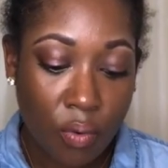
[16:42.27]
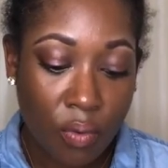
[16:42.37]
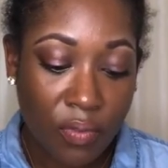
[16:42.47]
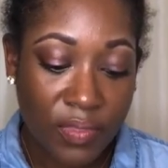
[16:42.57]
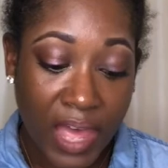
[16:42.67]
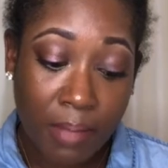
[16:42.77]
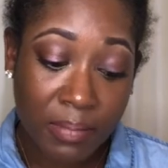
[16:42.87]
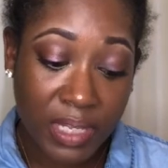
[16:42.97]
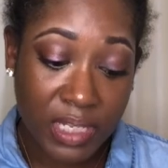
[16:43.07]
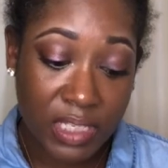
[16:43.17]
That
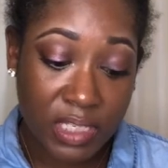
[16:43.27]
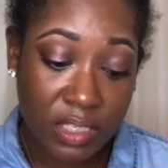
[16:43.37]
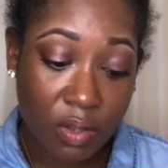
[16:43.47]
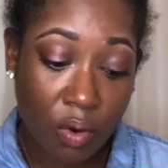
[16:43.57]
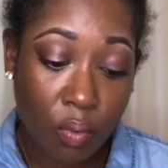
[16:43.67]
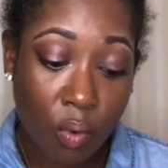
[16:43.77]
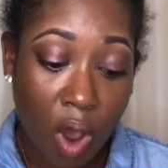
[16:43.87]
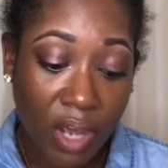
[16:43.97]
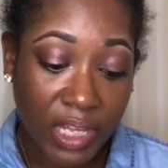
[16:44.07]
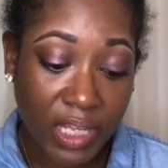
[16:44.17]
means
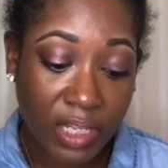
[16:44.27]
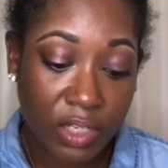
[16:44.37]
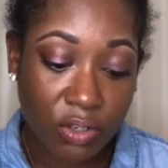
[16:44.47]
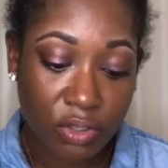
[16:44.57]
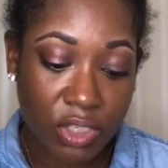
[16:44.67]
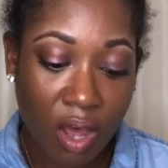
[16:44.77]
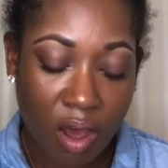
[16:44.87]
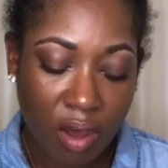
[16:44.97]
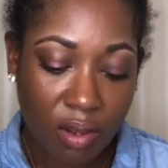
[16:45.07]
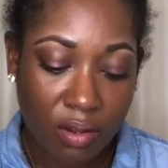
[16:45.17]
walking your
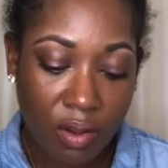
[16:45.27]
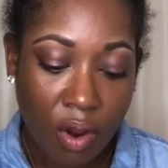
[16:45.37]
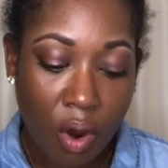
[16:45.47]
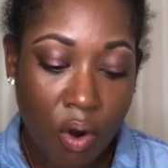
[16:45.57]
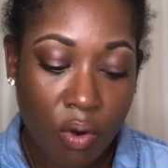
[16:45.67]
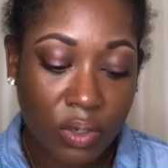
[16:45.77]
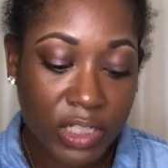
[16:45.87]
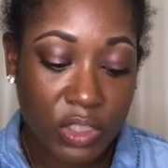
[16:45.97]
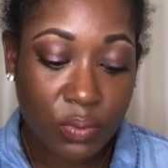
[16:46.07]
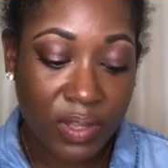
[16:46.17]
talk, or only
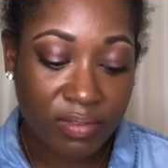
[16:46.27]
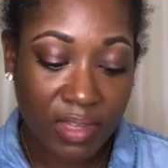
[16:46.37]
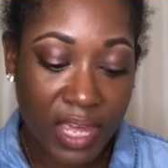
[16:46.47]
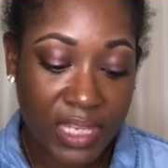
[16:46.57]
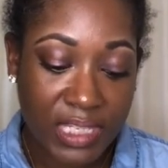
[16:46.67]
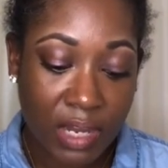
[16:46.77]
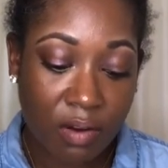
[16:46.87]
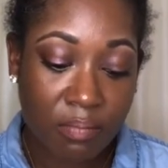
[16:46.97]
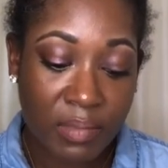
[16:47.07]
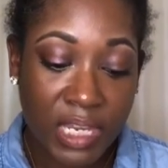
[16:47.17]
doing things that are
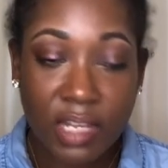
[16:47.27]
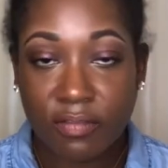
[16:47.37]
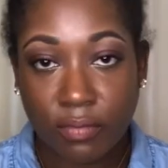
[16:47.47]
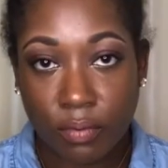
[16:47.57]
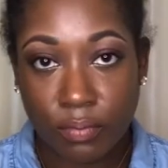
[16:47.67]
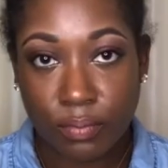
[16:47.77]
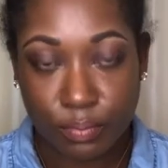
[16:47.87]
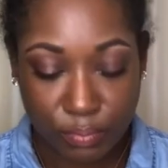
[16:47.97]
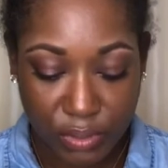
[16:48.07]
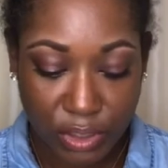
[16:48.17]
meaningful
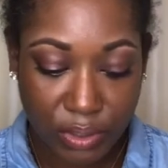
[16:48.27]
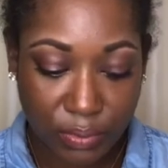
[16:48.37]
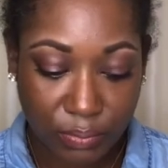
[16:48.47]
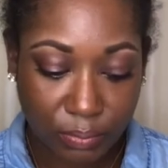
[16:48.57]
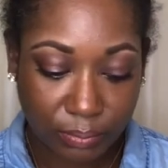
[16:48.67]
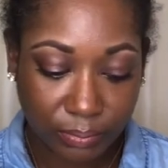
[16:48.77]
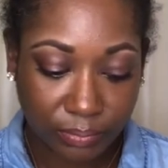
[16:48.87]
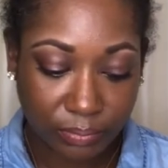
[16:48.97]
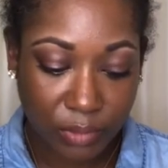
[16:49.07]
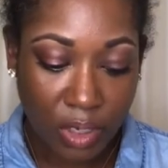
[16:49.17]
to you.
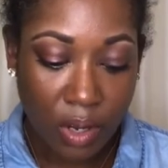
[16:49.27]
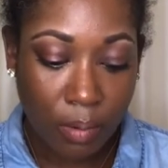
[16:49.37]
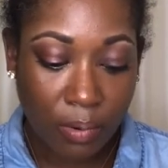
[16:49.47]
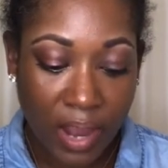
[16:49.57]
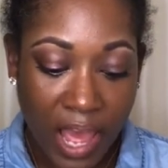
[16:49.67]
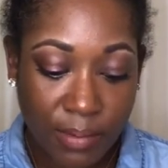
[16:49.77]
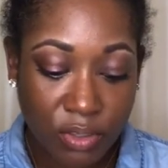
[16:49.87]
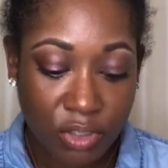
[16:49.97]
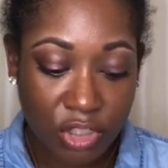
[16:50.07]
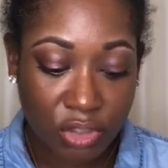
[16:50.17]
Perhaps your
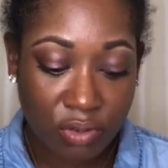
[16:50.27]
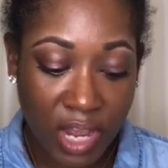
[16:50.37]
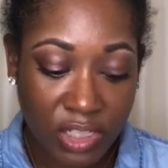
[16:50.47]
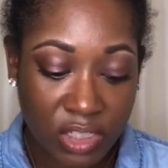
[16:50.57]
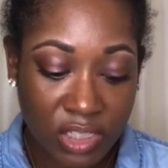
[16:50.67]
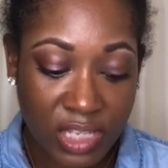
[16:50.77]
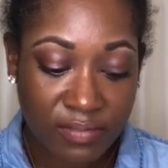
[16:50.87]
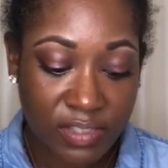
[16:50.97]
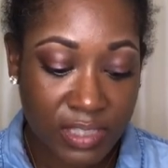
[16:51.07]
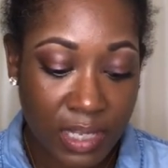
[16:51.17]
distractions have
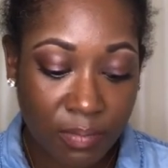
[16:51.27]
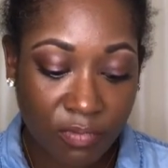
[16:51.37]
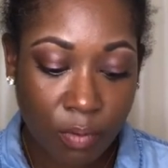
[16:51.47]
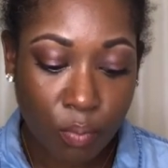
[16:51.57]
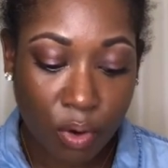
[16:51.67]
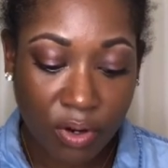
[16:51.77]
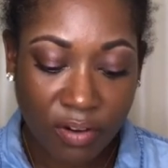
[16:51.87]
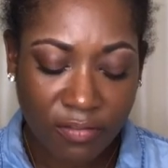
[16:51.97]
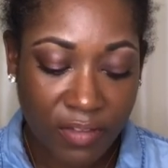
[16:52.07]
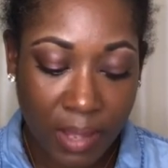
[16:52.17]
stemmed from work or
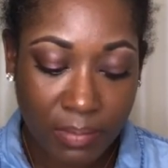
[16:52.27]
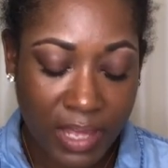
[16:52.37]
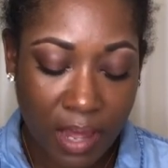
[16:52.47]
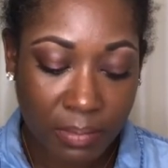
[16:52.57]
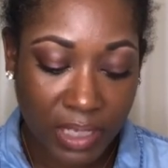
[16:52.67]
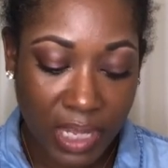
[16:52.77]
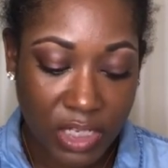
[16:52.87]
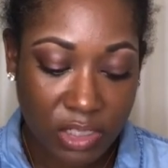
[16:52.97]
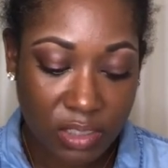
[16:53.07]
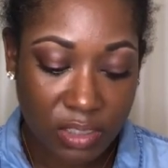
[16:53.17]
family
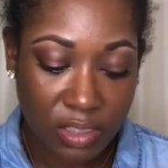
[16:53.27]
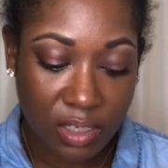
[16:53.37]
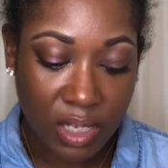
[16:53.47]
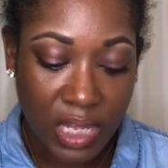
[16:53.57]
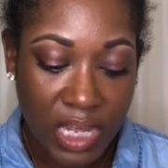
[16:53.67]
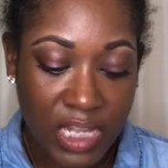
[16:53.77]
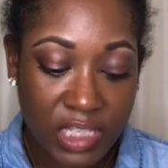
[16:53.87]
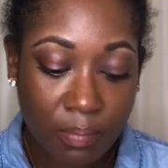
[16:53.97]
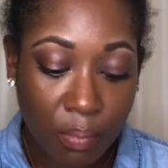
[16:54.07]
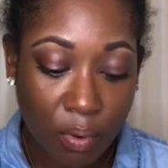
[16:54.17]
obligations. It's
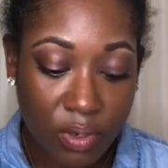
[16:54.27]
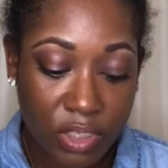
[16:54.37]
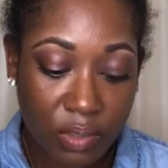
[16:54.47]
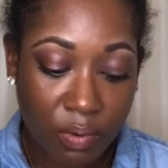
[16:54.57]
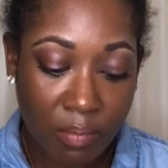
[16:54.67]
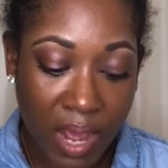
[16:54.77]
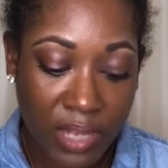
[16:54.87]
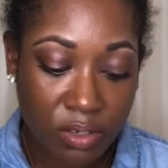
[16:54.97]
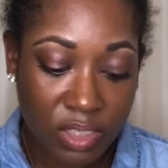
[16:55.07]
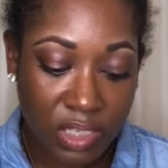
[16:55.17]
important to remind
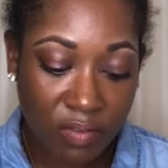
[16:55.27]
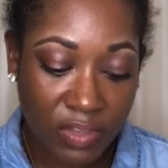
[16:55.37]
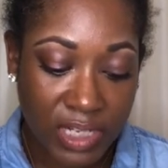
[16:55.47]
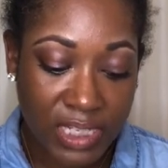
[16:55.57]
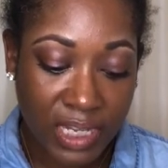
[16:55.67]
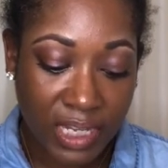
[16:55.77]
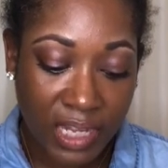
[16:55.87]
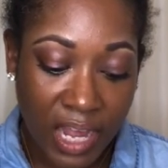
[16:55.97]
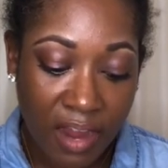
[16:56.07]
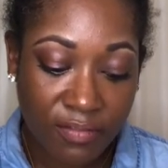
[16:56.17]
yourself that taking
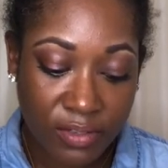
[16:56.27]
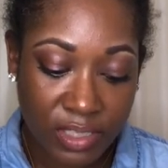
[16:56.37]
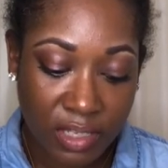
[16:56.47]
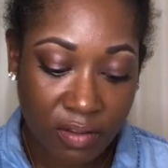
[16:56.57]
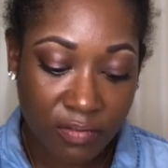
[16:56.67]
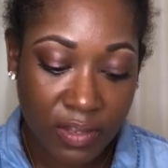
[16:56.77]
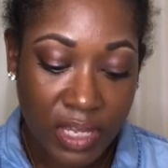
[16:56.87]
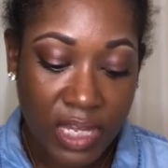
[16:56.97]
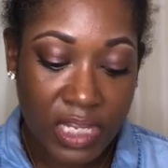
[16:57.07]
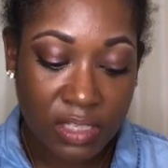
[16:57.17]
care of yourself
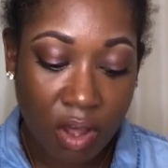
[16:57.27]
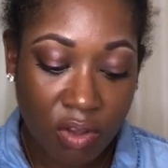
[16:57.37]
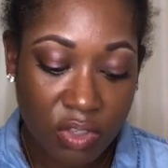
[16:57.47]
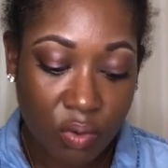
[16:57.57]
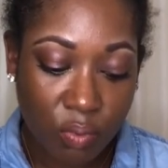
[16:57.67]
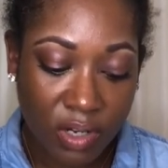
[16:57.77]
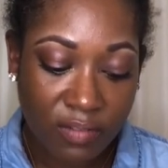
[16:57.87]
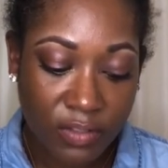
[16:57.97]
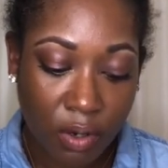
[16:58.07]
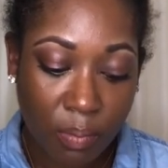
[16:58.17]
is also one of
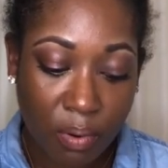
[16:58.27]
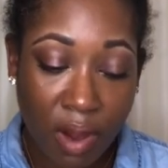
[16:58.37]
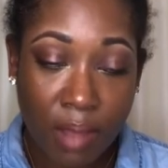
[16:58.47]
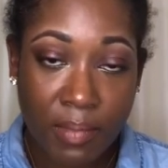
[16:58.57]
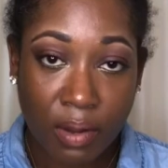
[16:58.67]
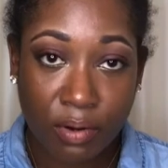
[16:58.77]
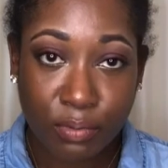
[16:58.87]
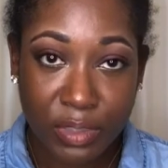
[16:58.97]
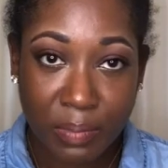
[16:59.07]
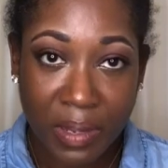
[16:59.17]
your primary
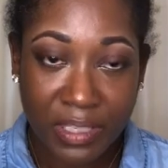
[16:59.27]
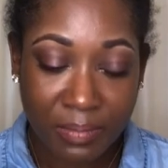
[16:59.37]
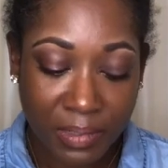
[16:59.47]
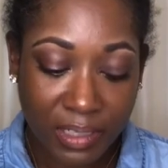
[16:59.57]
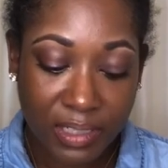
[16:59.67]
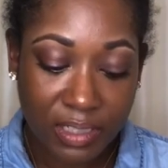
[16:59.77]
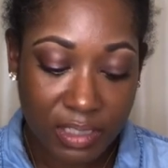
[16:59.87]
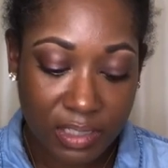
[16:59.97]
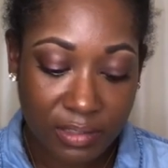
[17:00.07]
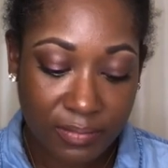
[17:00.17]

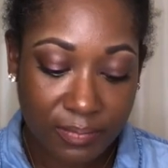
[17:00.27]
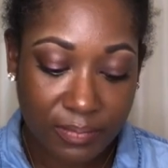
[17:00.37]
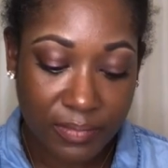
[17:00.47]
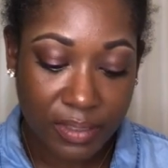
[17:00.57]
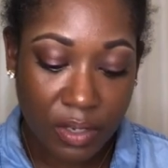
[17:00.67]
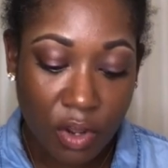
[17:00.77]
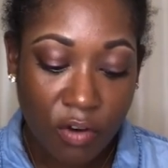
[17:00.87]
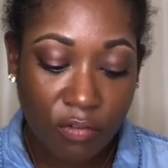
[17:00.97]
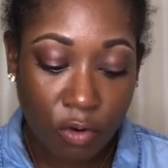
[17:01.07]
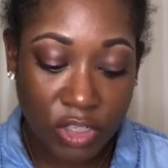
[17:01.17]
responsibilities.
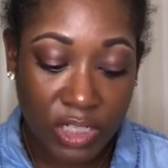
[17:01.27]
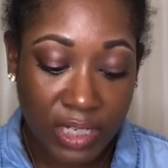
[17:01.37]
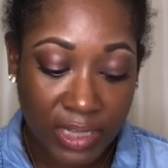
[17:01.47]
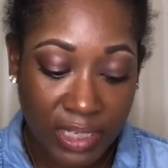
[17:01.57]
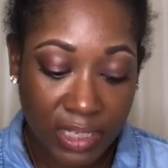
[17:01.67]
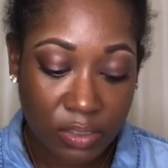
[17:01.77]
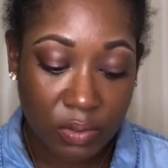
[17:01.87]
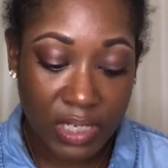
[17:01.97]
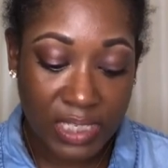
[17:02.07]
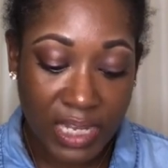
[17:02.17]
Fortunately, you
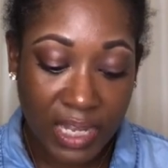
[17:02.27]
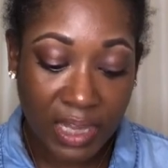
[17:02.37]
can make a